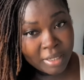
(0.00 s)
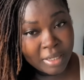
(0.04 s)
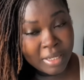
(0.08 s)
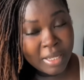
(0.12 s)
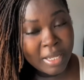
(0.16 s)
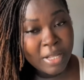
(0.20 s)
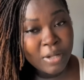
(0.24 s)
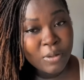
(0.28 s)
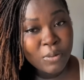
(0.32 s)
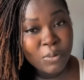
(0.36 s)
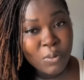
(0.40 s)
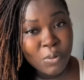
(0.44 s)

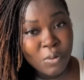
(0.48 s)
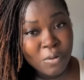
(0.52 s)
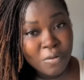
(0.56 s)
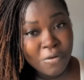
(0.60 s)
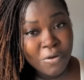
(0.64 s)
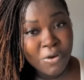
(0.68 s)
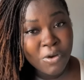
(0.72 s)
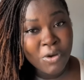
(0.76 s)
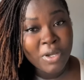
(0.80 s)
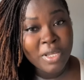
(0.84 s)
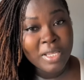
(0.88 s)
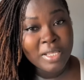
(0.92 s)
and go for
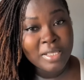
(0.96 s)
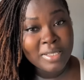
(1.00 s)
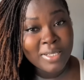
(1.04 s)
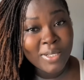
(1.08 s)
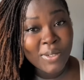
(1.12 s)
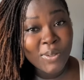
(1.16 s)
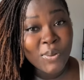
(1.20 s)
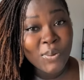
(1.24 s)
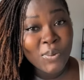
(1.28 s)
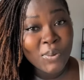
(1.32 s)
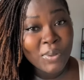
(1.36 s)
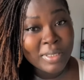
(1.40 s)
your
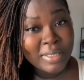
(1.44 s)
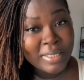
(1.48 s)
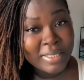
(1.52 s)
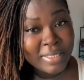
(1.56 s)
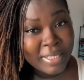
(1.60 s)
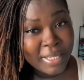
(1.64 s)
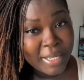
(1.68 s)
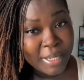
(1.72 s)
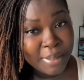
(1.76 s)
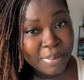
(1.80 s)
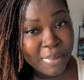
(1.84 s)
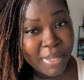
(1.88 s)
interlock on
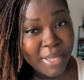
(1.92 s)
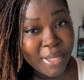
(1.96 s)
time.